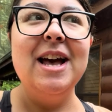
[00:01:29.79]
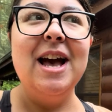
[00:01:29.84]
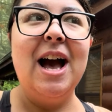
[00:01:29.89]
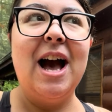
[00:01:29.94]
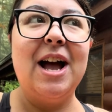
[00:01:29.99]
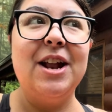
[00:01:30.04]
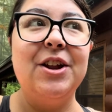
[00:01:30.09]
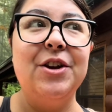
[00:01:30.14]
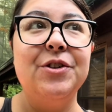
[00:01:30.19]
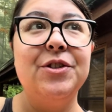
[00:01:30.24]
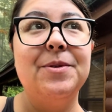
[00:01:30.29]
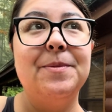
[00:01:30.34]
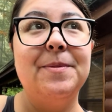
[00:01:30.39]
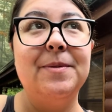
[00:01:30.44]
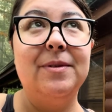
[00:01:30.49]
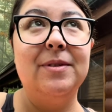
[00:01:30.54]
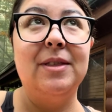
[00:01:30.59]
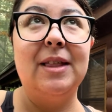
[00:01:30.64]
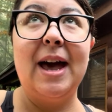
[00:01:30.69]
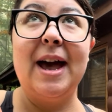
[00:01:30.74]
I know the
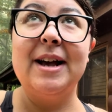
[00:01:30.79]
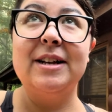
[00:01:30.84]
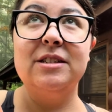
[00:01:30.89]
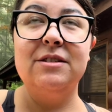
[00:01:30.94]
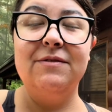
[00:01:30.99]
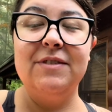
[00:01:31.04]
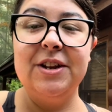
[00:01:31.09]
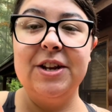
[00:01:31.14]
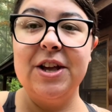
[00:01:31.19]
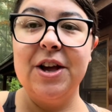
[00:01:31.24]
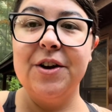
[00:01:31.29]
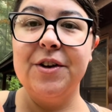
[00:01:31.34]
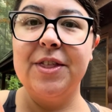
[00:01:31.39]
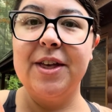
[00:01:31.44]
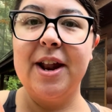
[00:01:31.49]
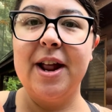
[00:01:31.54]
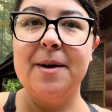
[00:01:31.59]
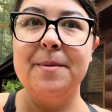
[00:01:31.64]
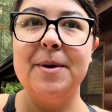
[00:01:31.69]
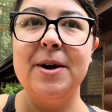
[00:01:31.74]
last video
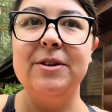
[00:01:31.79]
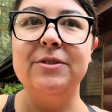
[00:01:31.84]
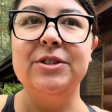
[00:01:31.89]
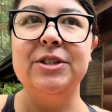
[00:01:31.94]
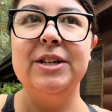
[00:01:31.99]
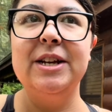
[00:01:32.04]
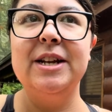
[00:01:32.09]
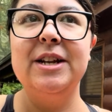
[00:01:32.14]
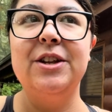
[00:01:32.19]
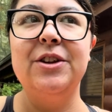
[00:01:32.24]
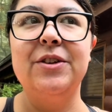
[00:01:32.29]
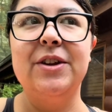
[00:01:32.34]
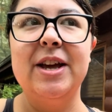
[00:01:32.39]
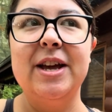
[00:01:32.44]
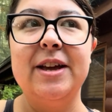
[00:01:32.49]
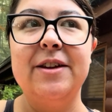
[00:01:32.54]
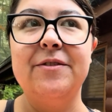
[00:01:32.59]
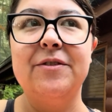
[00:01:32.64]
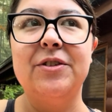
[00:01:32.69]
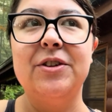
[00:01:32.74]
that I posted, you
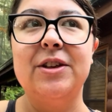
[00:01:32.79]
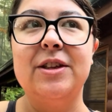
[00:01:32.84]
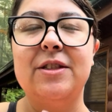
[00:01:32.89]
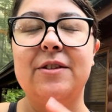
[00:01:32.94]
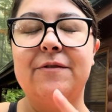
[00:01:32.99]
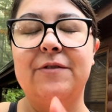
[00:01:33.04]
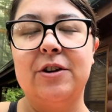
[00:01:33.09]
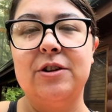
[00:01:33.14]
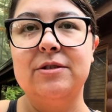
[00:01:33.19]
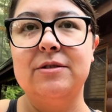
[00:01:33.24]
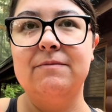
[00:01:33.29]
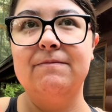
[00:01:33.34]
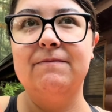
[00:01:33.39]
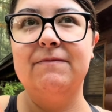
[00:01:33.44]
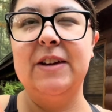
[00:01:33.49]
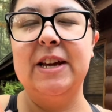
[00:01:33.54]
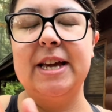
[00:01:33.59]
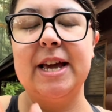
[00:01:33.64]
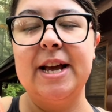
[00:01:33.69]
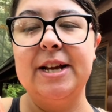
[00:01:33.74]
can't really the first
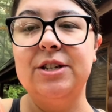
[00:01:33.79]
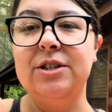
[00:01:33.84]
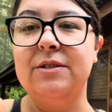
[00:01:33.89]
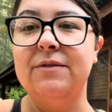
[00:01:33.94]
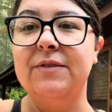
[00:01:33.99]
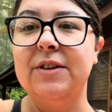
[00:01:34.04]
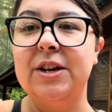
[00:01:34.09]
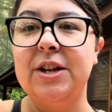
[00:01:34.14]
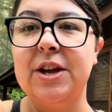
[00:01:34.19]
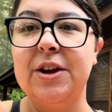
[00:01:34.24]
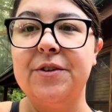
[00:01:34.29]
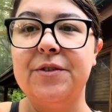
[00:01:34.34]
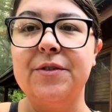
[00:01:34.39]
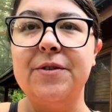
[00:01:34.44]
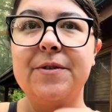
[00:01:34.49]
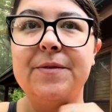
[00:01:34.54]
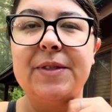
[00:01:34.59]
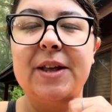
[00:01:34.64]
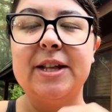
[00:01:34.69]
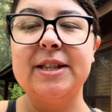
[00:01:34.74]
vacation video,
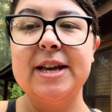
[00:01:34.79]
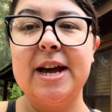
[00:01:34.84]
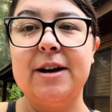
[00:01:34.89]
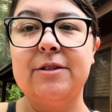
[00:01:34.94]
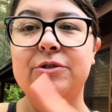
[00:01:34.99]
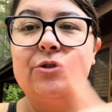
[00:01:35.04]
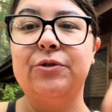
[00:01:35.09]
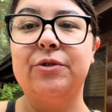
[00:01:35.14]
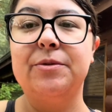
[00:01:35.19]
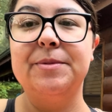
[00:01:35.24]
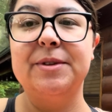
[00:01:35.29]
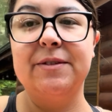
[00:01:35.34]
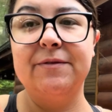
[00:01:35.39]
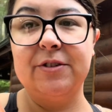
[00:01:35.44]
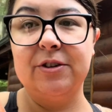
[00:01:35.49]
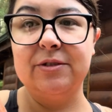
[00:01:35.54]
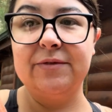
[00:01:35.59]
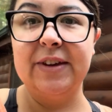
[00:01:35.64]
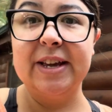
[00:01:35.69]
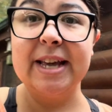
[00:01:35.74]
not the house tour, but the
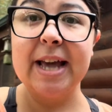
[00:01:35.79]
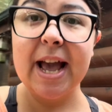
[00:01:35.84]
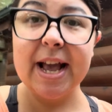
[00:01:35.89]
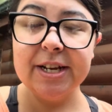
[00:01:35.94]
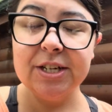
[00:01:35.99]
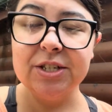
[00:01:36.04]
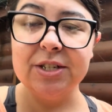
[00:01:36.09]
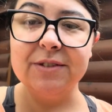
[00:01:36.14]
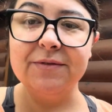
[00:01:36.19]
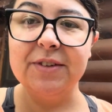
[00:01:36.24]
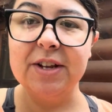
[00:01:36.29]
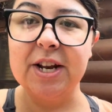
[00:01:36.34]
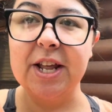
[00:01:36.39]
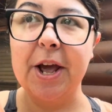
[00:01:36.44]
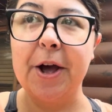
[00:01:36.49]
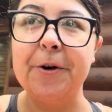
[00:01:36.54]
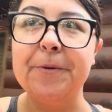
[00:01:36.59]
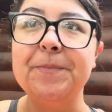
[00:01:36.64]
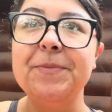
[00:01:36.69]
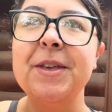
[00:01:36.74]
first vacation
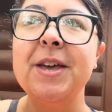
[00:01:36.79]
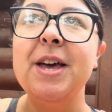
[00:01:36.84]
video.